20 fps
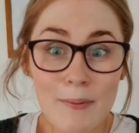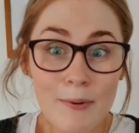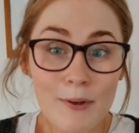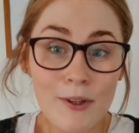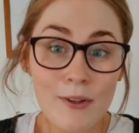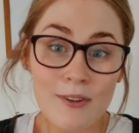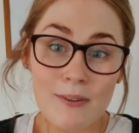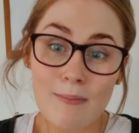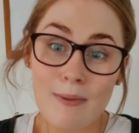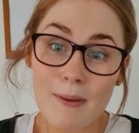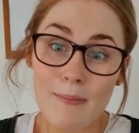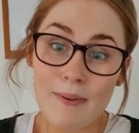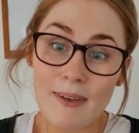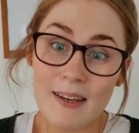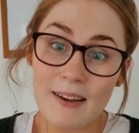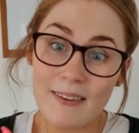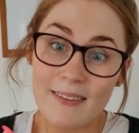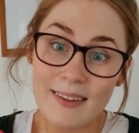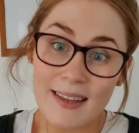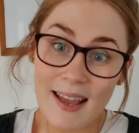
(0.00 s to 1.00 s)
people use it
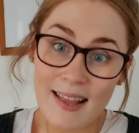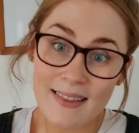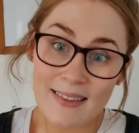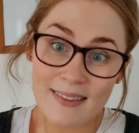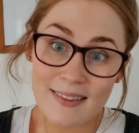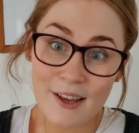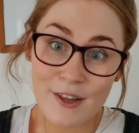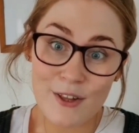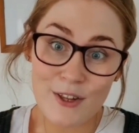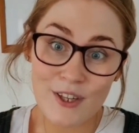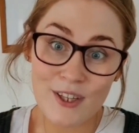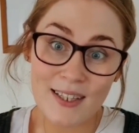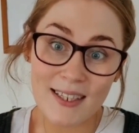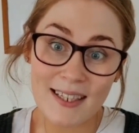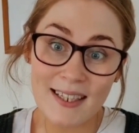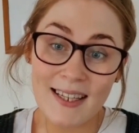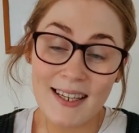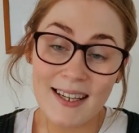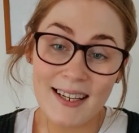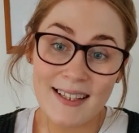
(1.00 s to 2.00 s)
maybe nearing the end of their
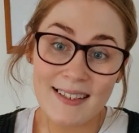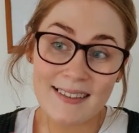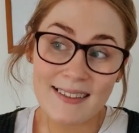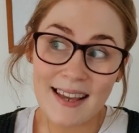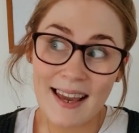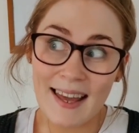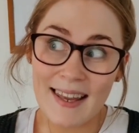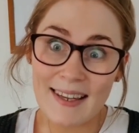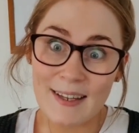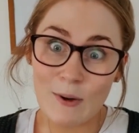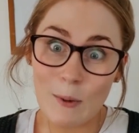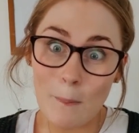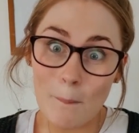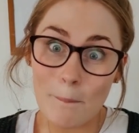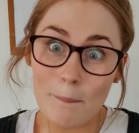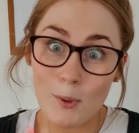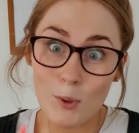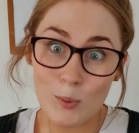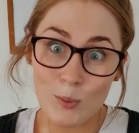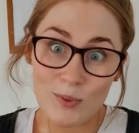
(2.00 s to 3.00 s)
journey to get a
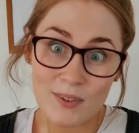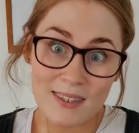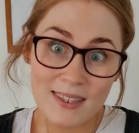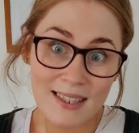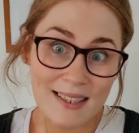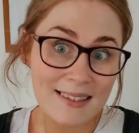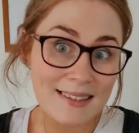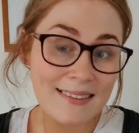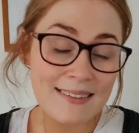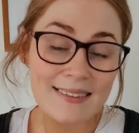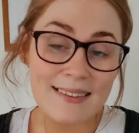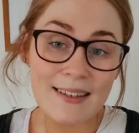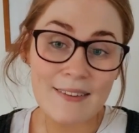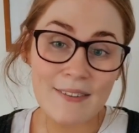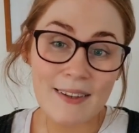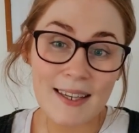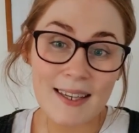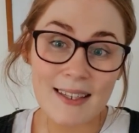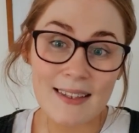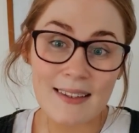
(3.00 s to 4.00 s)
little boost and to
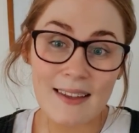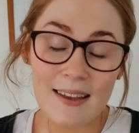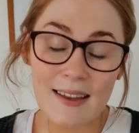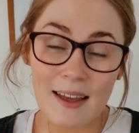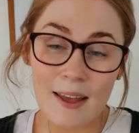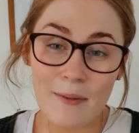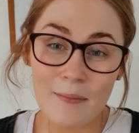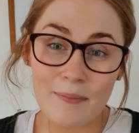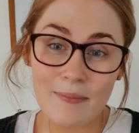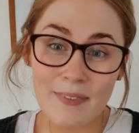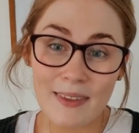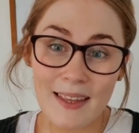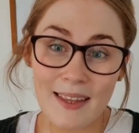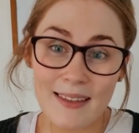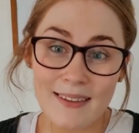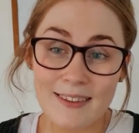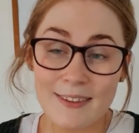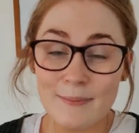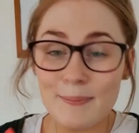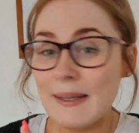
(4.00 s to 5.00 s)
see if it can
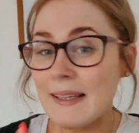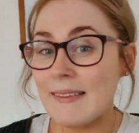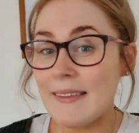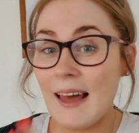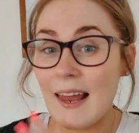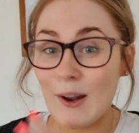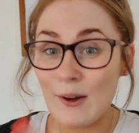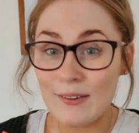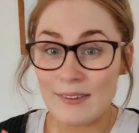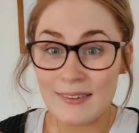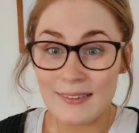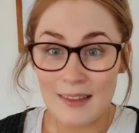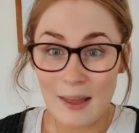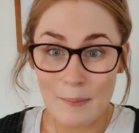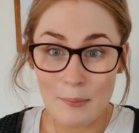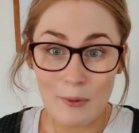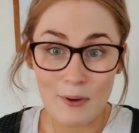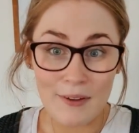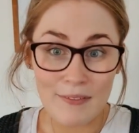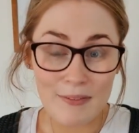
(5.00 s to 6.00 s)
speed their losses
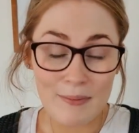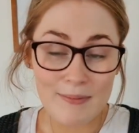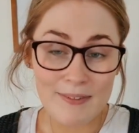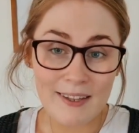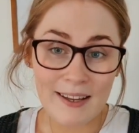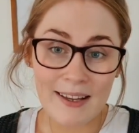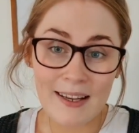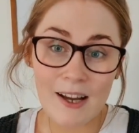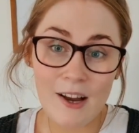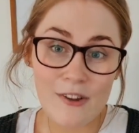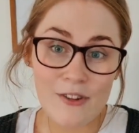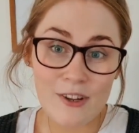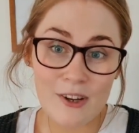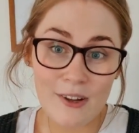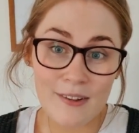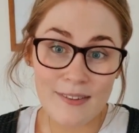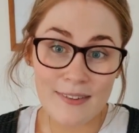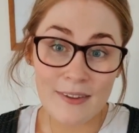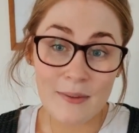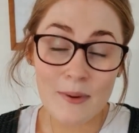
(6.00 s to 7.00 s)
up or give them slightly
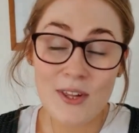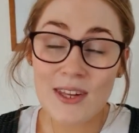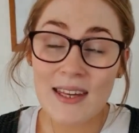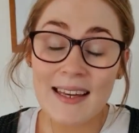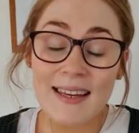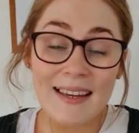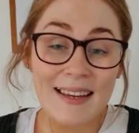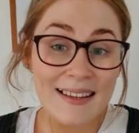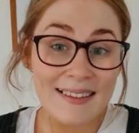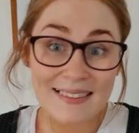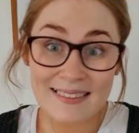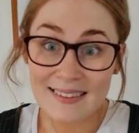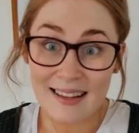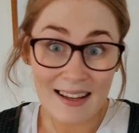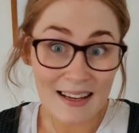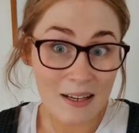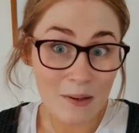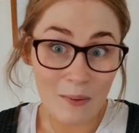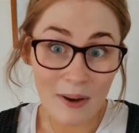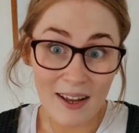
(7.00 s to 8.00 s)
larger losses, which is
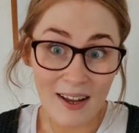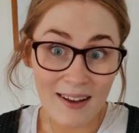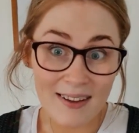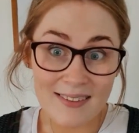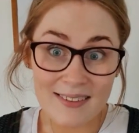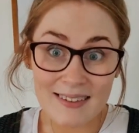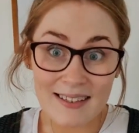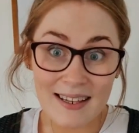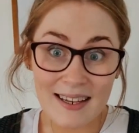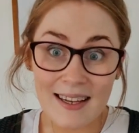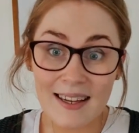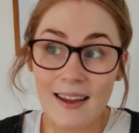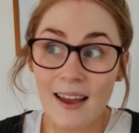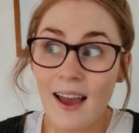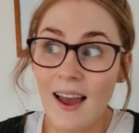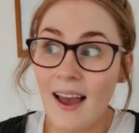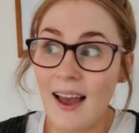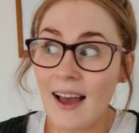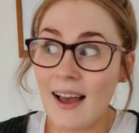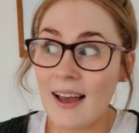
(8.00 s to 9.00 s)
exactly why I did
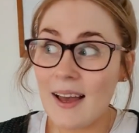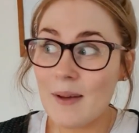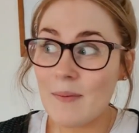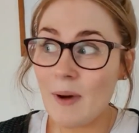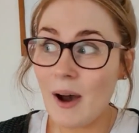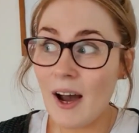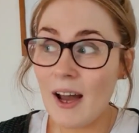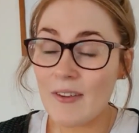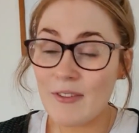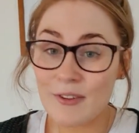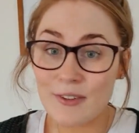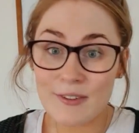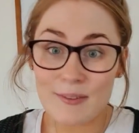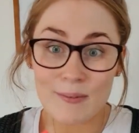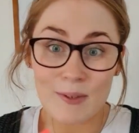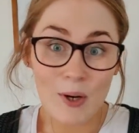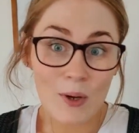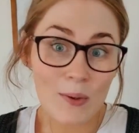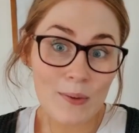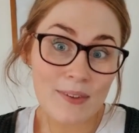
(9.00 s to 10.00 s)
it. I've
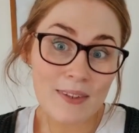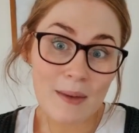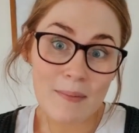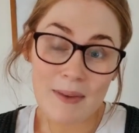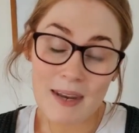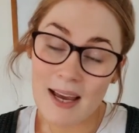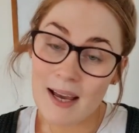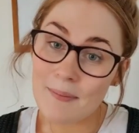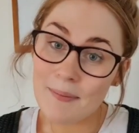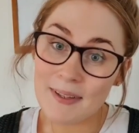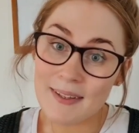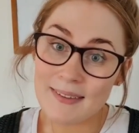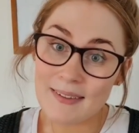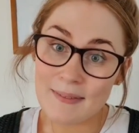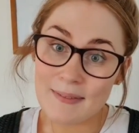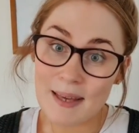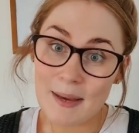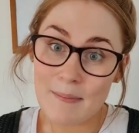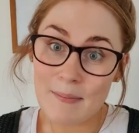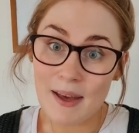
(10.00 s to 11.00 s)
got some goals coming up in
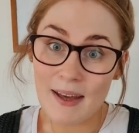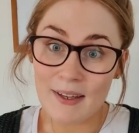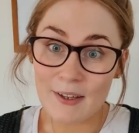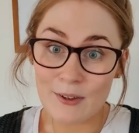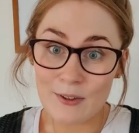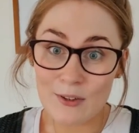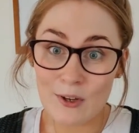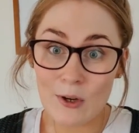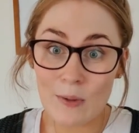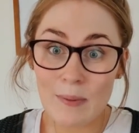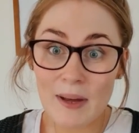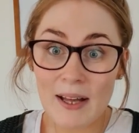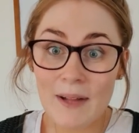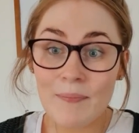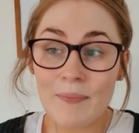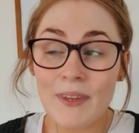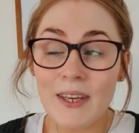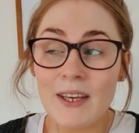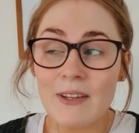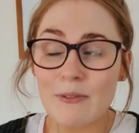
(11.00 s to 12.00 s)
September and
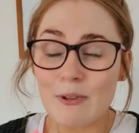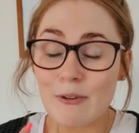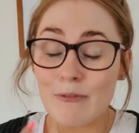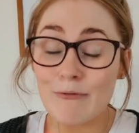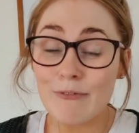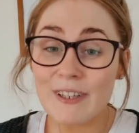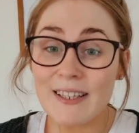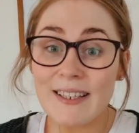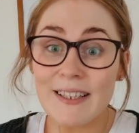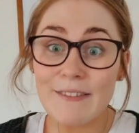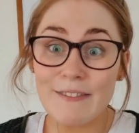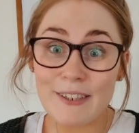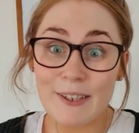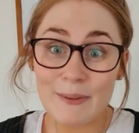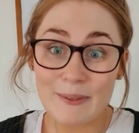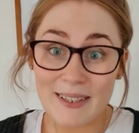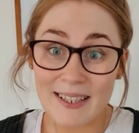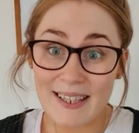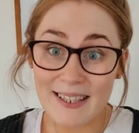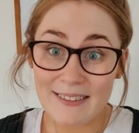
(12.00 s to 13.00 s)
October, so I
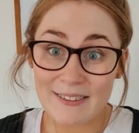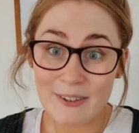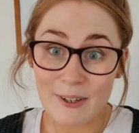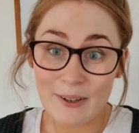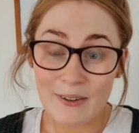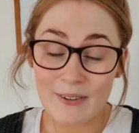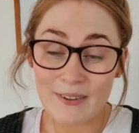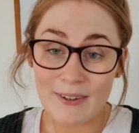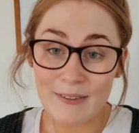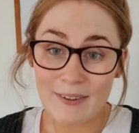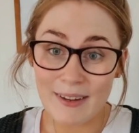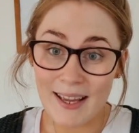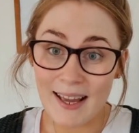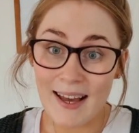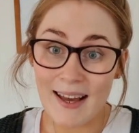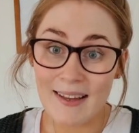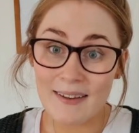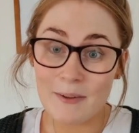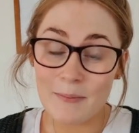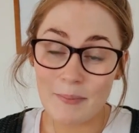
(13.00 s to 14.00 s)
really want to get to goal if I
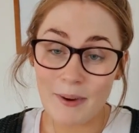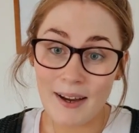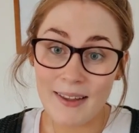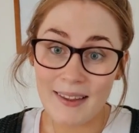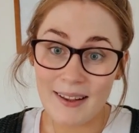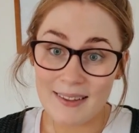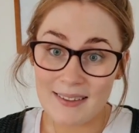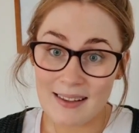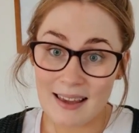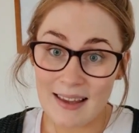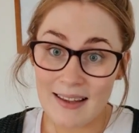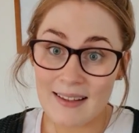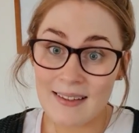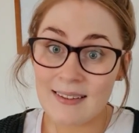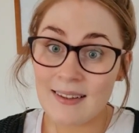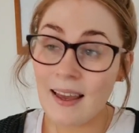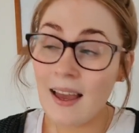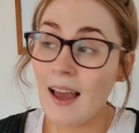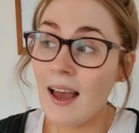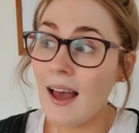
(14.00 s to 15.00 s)
can by that
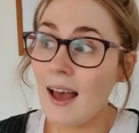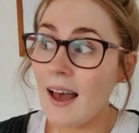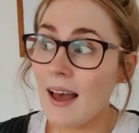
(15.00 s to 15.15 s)
date.